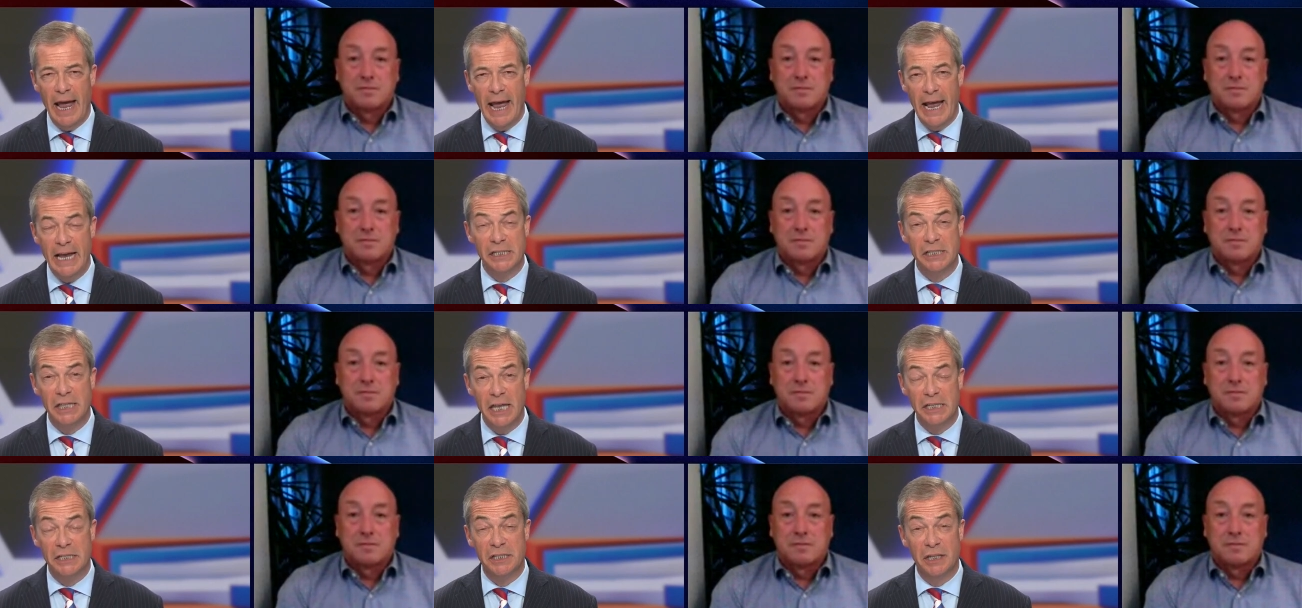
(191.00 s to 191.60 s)
Speaker 1: is
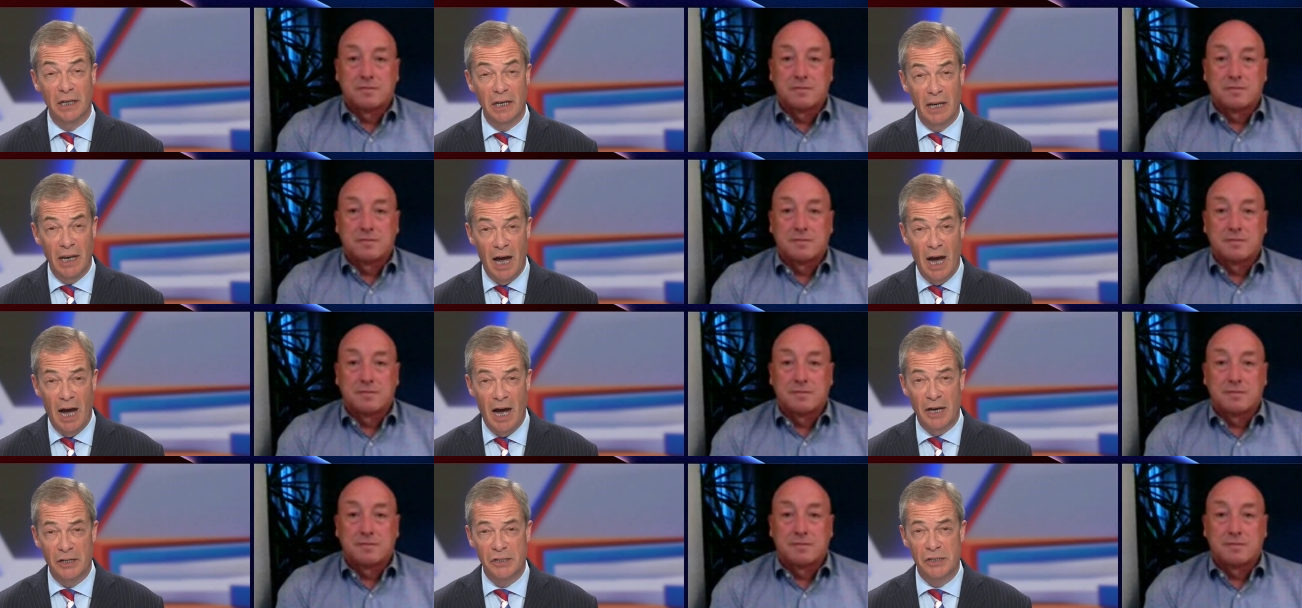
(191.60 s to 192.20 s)
this the
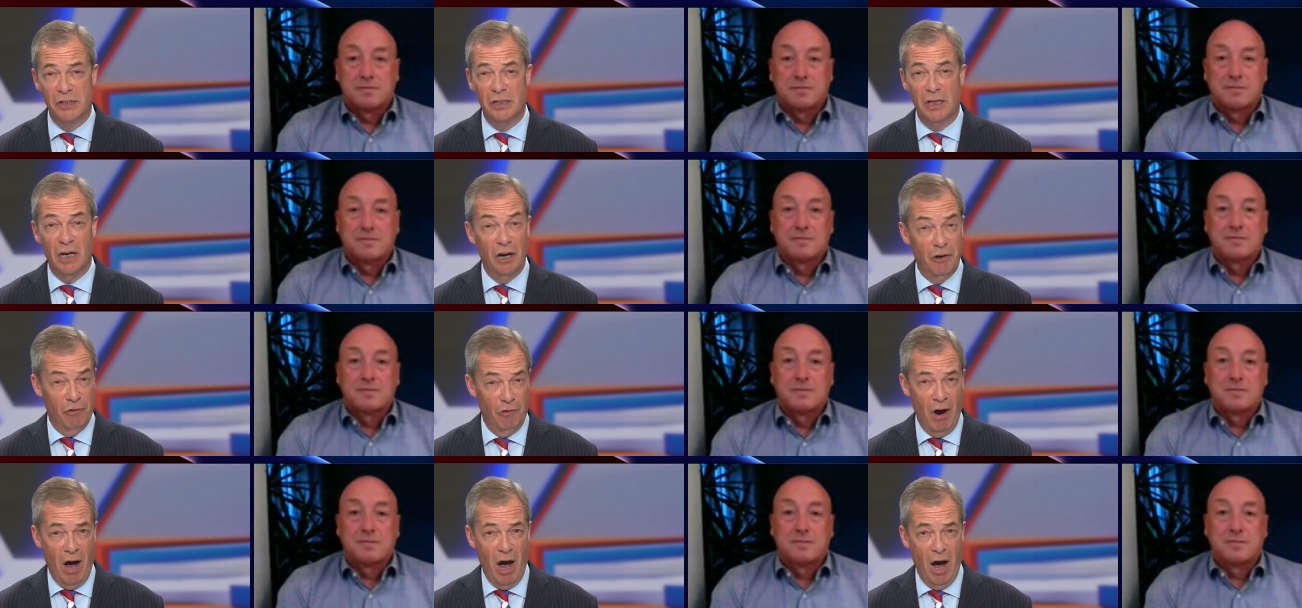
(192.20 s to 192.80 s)
last
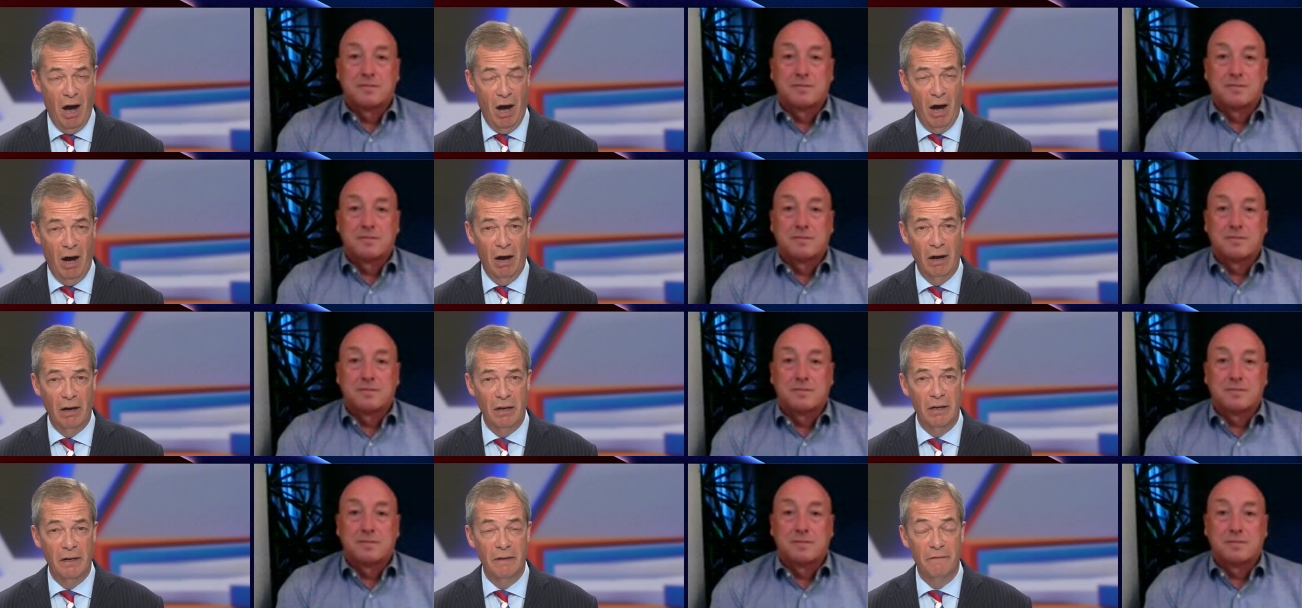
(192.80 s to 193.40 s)

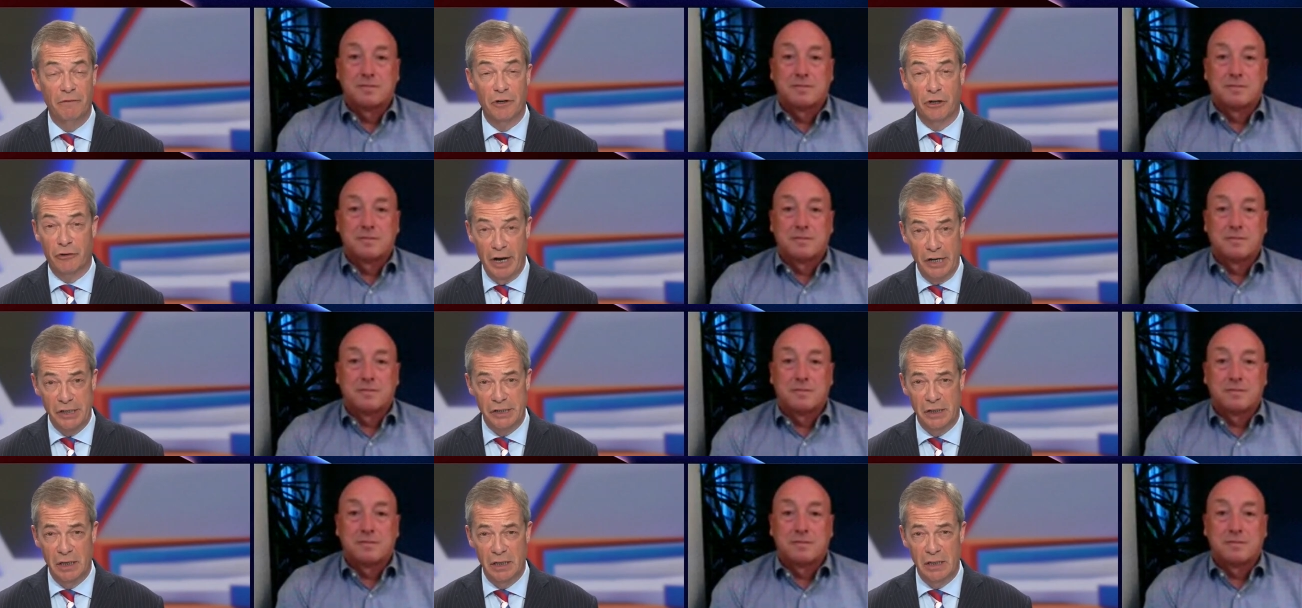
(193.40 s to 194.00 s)
hurrah for
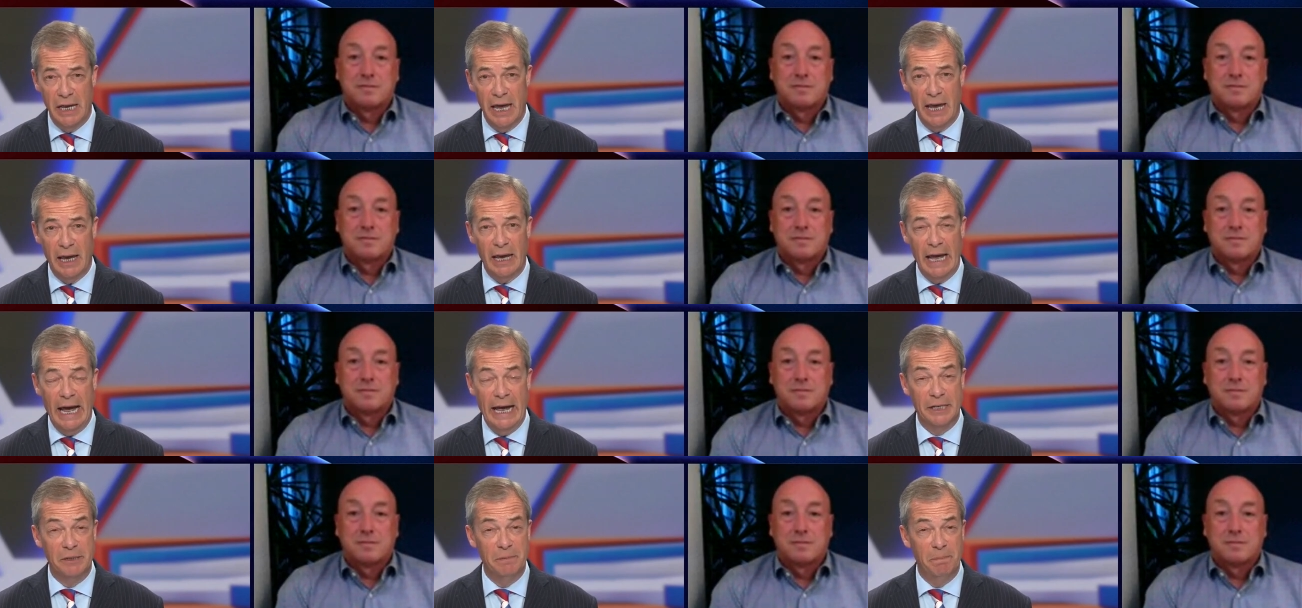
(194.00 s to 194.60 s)
Cressida Dick
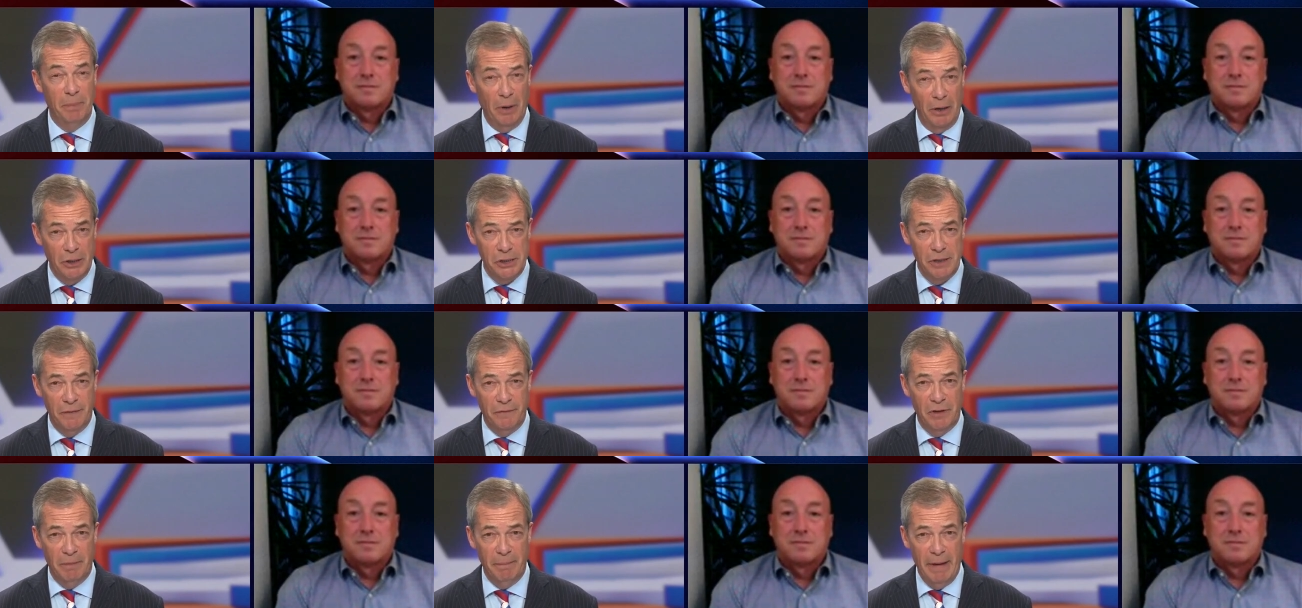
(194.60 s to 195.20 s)
as boss
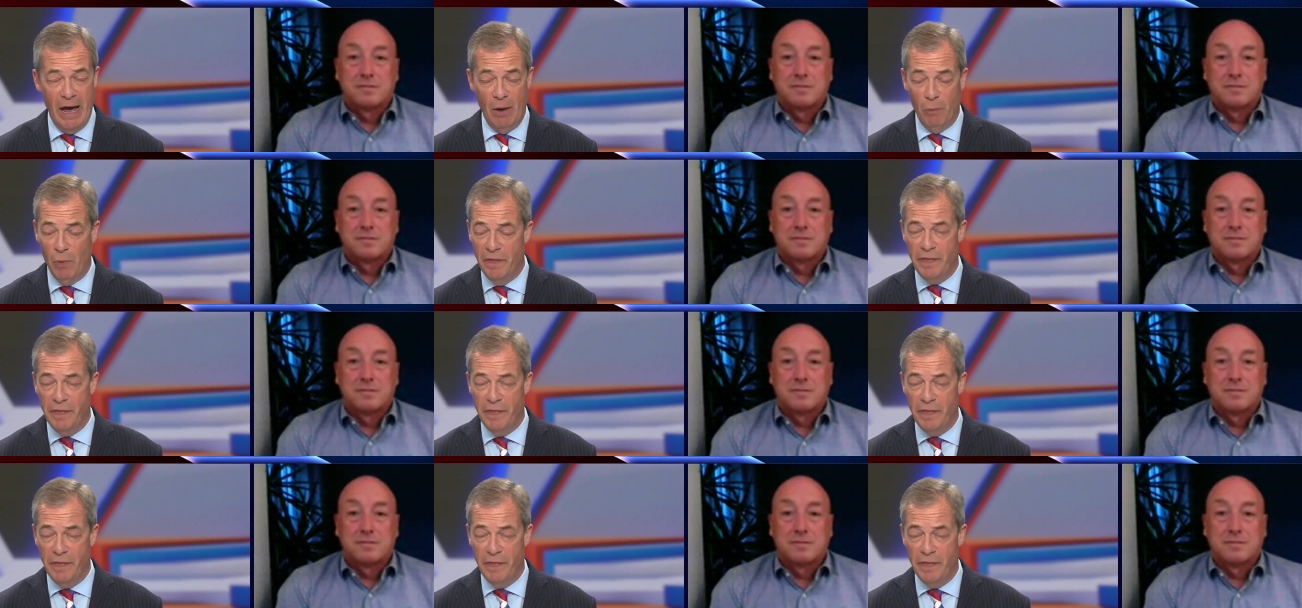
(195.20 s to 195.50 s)
of the Met?